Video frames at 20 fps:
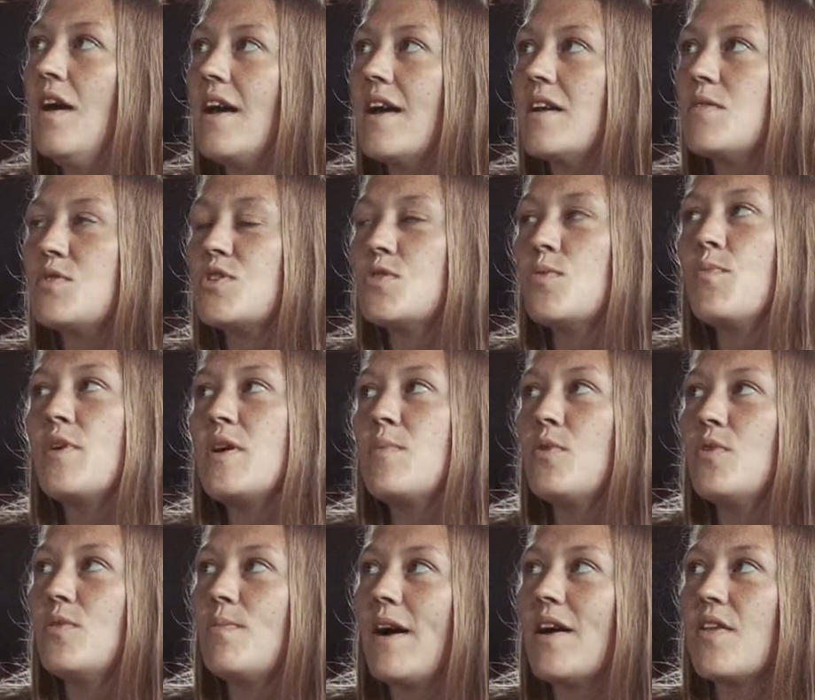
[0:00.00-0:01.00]
Some
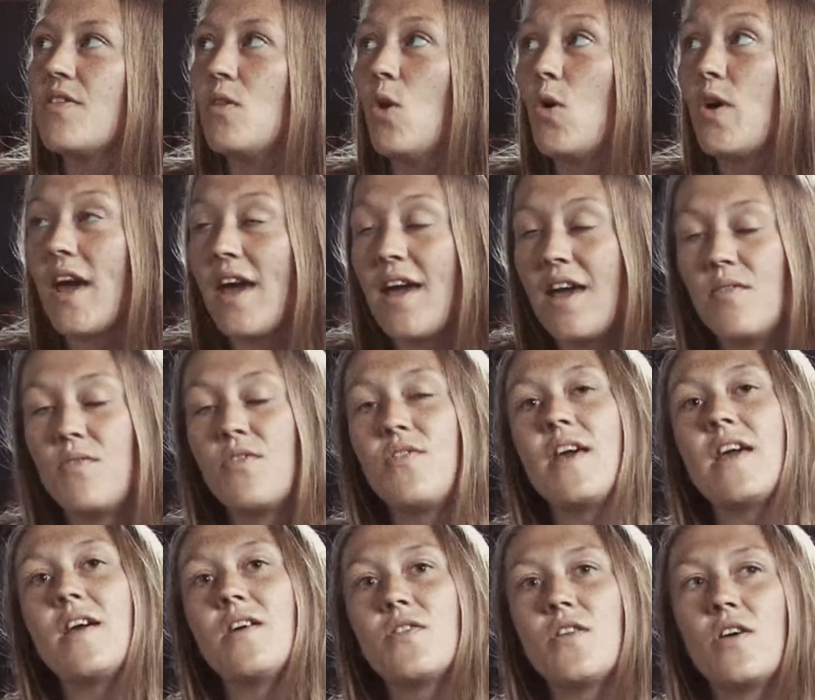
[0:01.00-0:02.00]
people might look at it and
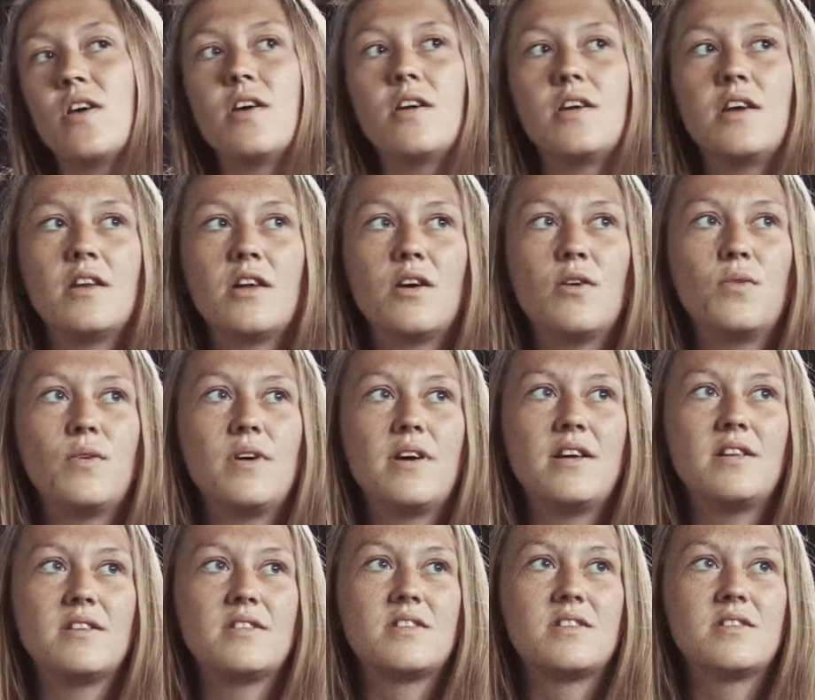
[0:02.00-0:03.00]
think that, you know,
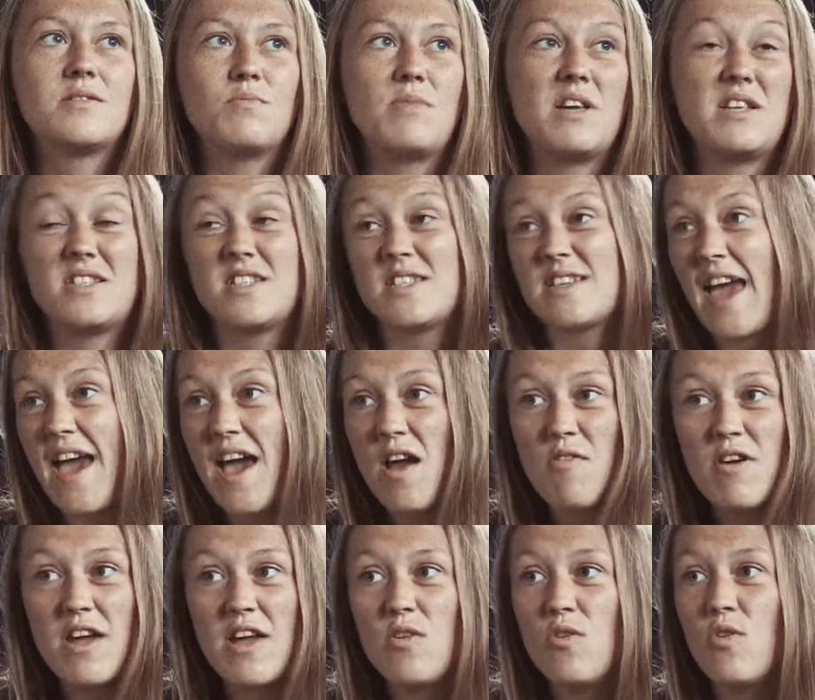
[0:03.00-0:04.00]
it's
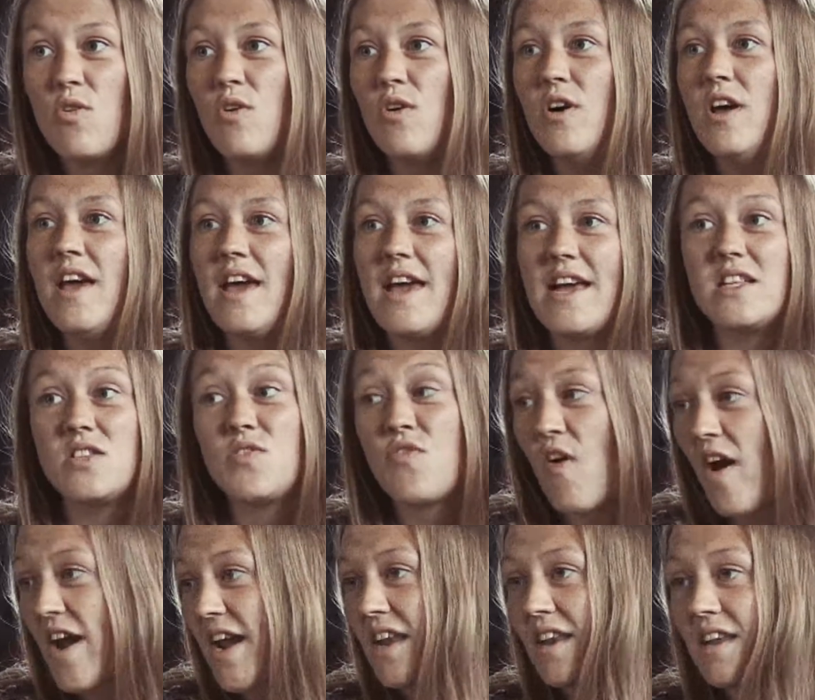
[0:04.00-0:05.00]
scary or it's
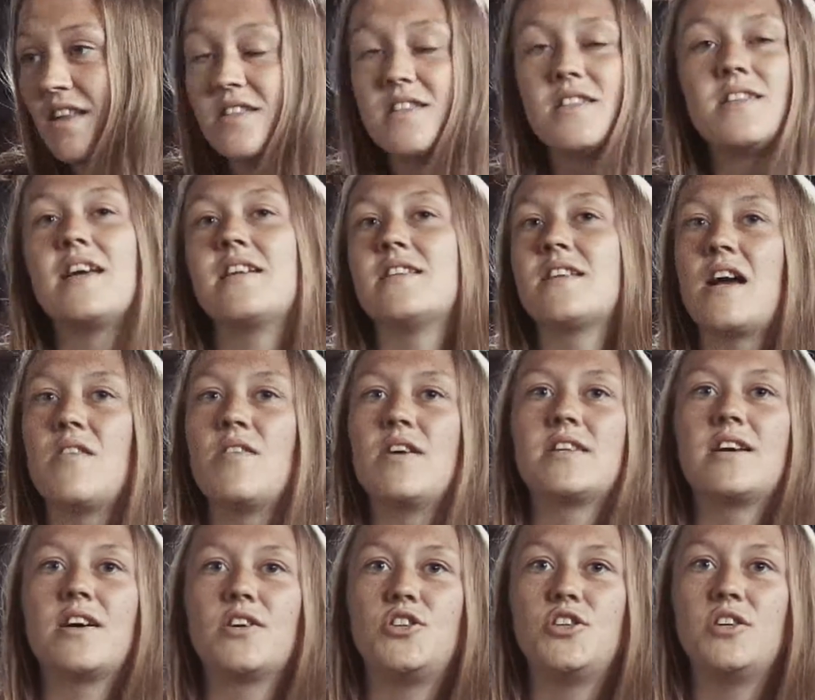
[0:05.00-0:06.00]
frightening to take
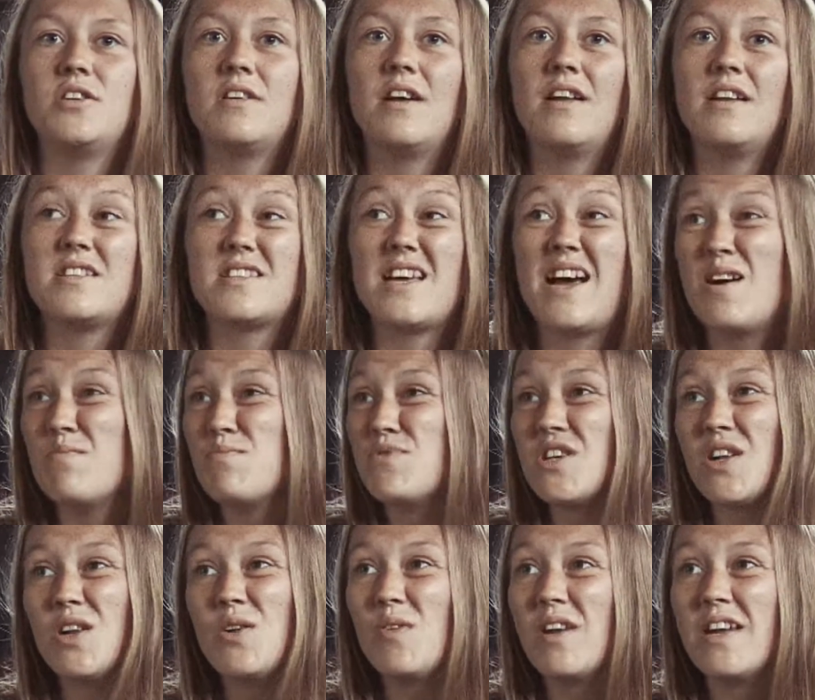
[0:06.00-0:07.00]
direct action, and it's
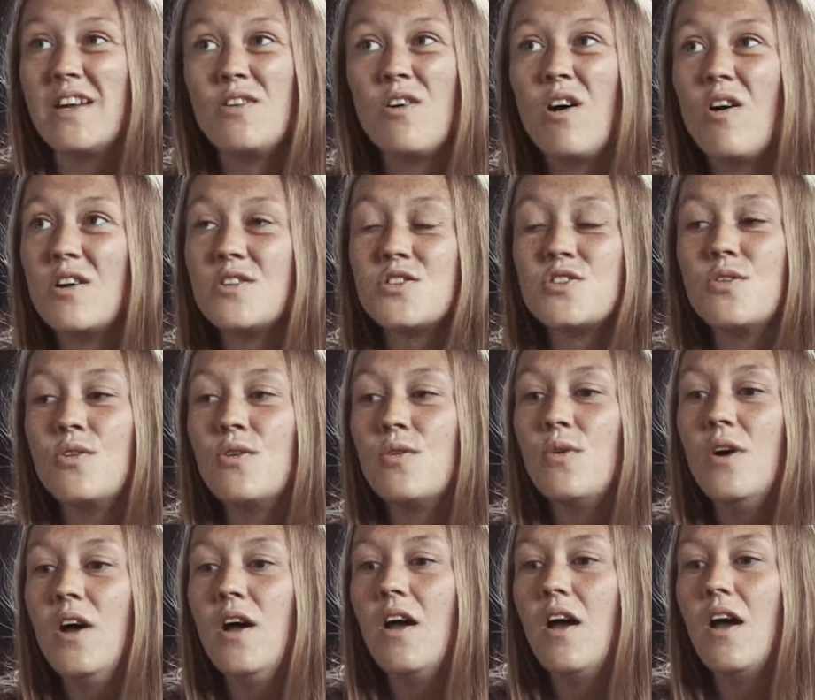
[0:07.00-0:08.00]
absolutely not at
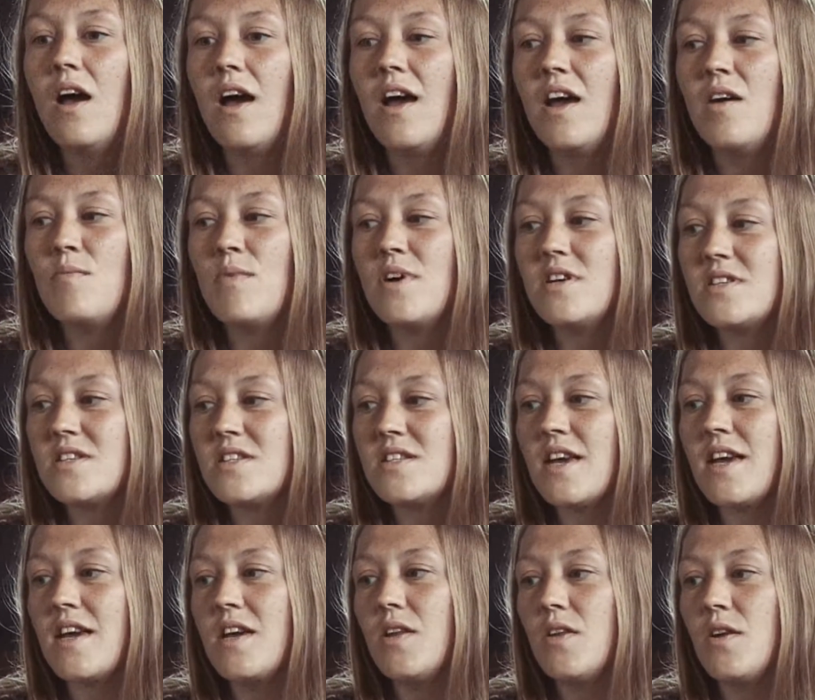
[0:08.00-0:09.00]
all. As I
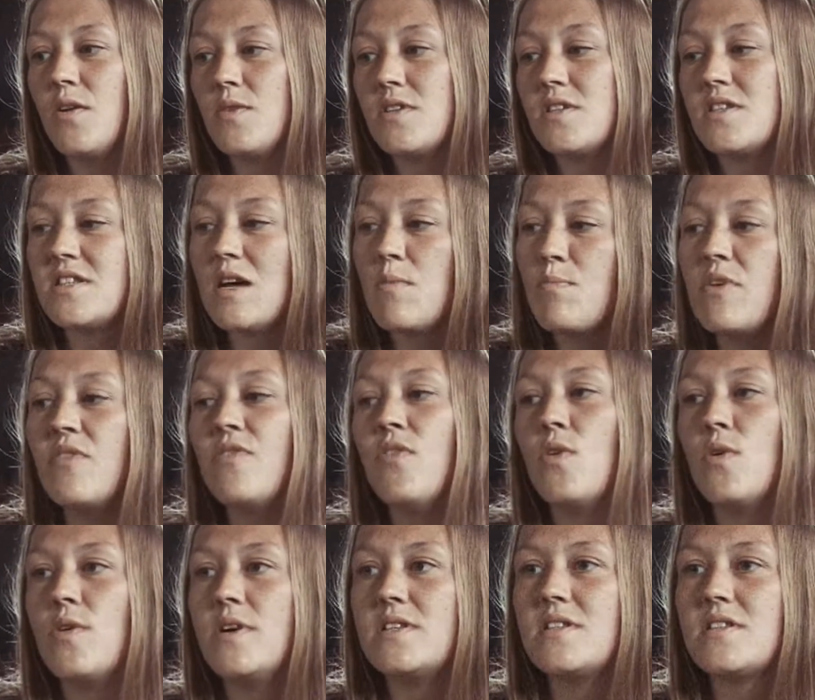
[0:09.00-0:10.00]
say, you know, as I said
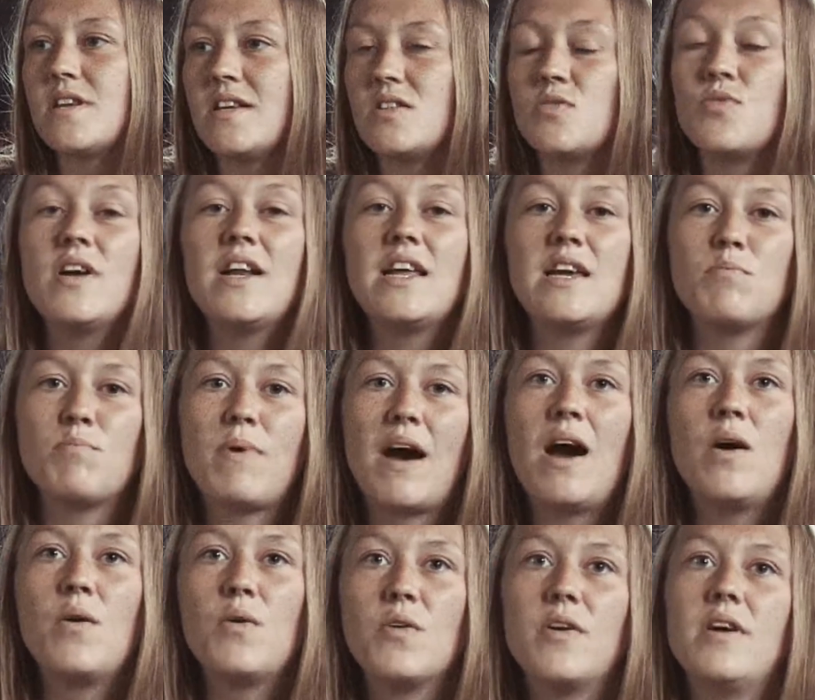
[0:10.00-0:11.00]
before, it's really
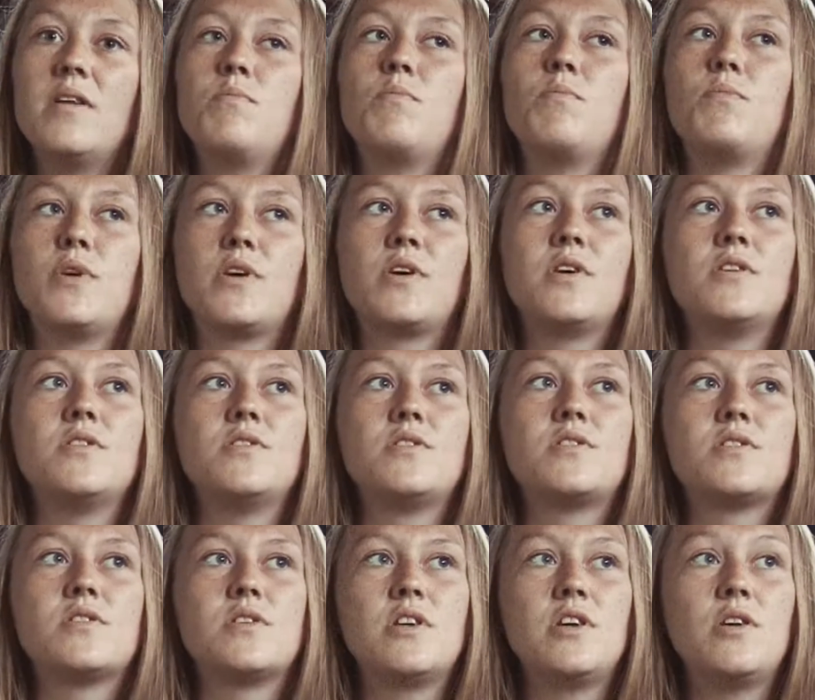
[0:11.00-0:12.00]
empowering,
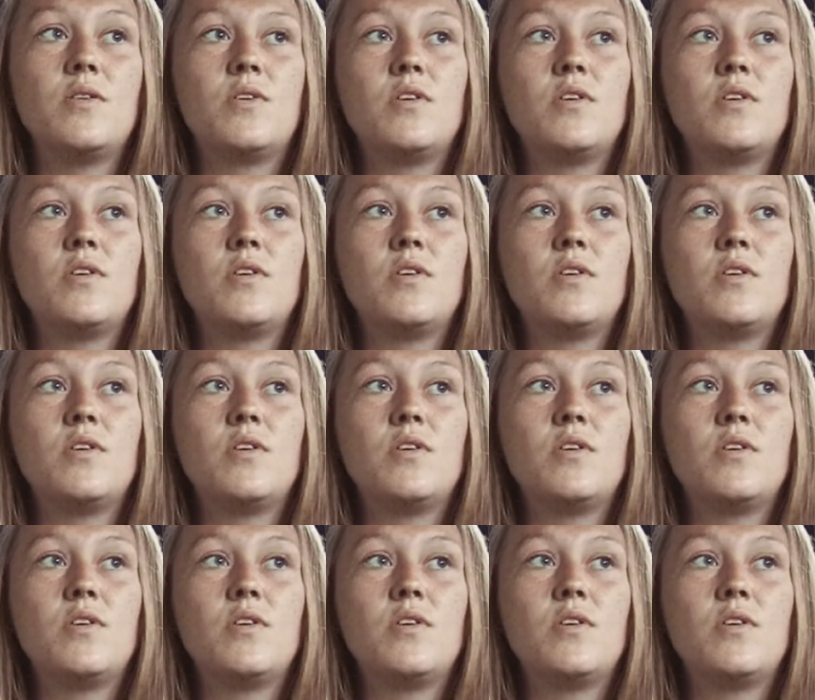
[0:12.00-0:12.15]
because you